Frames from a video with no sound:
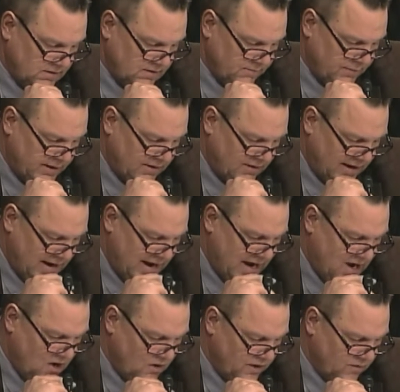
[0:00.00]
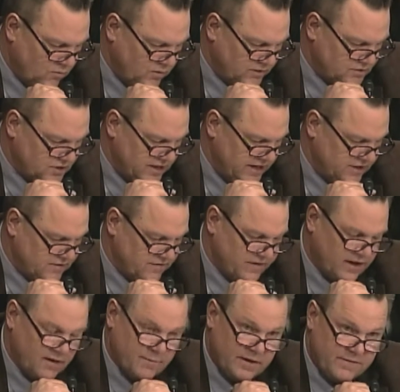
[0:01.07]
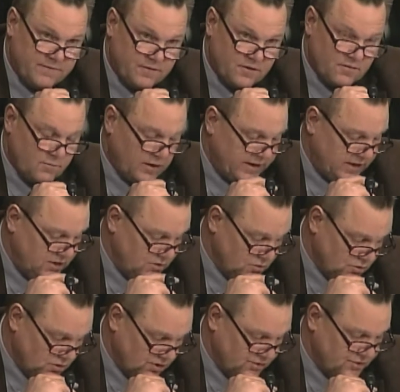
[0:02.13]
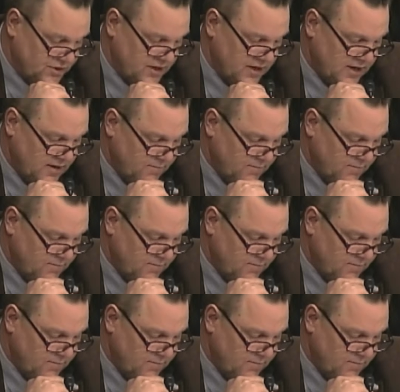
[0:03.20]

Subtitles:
about how and at what stage of development a firm like yours